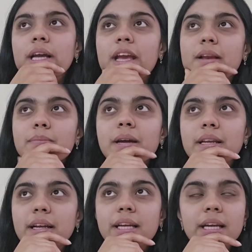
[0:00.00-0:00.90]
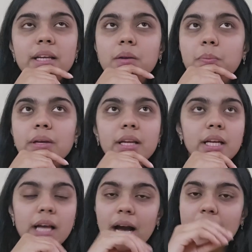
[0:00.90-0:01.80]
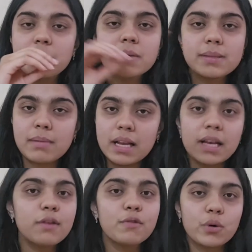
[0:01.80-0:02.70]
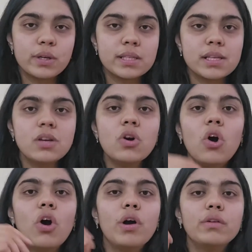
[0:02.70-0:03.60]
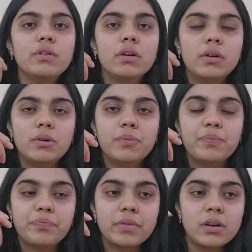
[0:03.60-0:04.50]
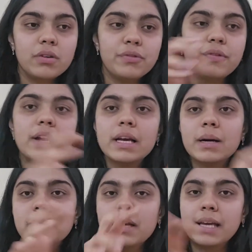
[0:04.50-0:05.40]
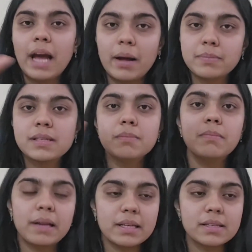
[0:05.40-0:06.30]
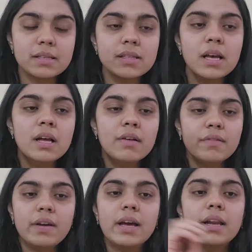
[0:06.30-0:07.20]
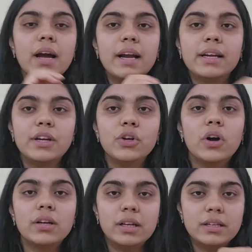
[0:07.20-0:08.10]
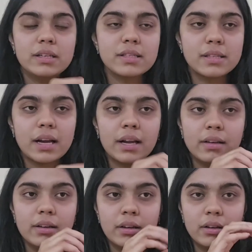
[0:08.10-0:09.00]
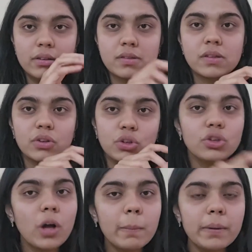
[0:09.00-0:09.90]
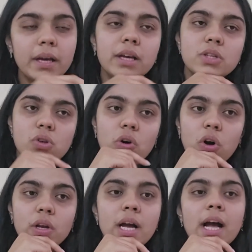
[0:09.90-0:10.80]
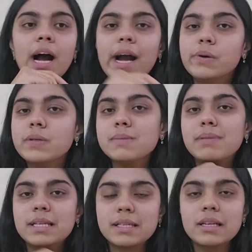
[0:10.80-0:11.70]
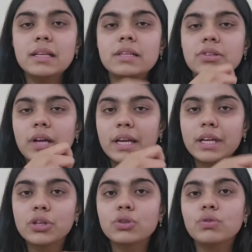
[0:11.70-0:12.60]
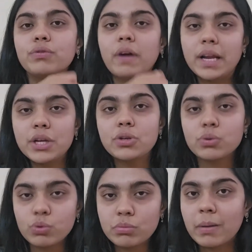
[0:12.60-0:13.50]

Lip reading: in my dedicated period, I was mainly focusing on filling up the gaps in places where I did not understand certain topics, or I was basically trying to fine-tune